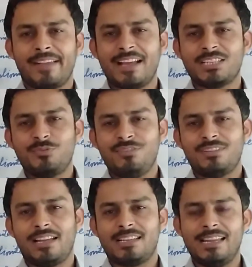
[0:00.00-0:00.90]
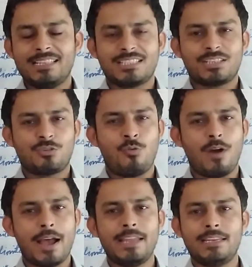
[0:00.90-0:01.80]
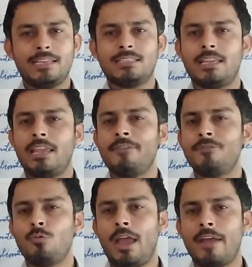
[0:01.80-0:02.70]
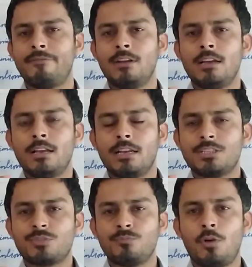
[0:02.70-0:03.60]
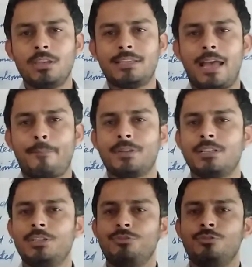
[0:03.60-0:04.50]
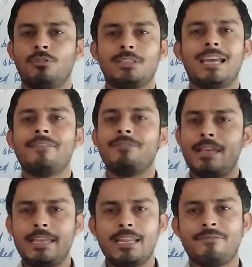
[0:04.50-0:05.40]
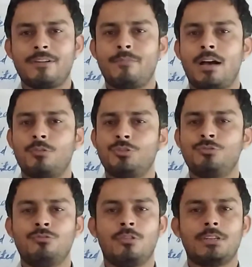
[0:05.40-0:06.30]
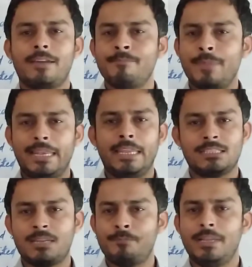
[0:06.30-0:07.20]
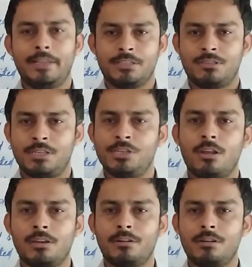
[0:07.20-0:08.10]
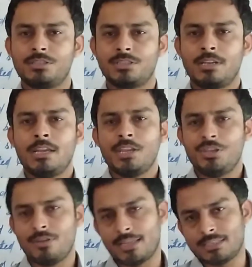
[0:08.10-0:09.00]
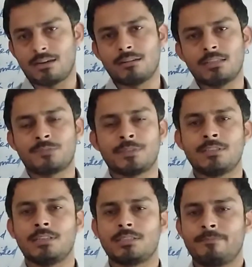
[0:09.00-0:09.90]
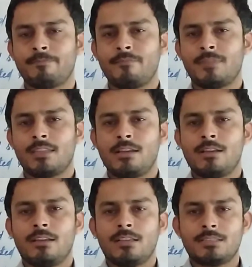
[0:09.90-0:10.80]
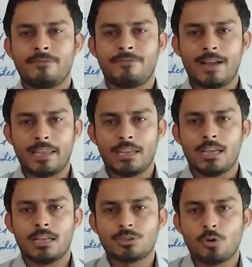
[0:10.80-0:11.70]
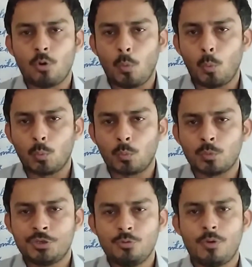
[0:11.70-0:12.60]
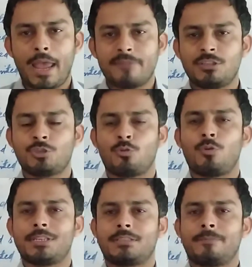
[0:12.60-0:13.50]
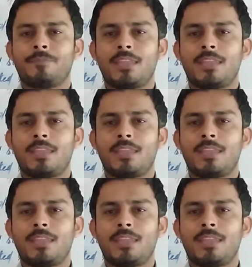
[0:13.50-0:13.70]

As we know that it's quite easy. If you have small capital, you do not have enough amount, you do not have millions and billions of the dollars, you can start this business. Fine. So you have the choice.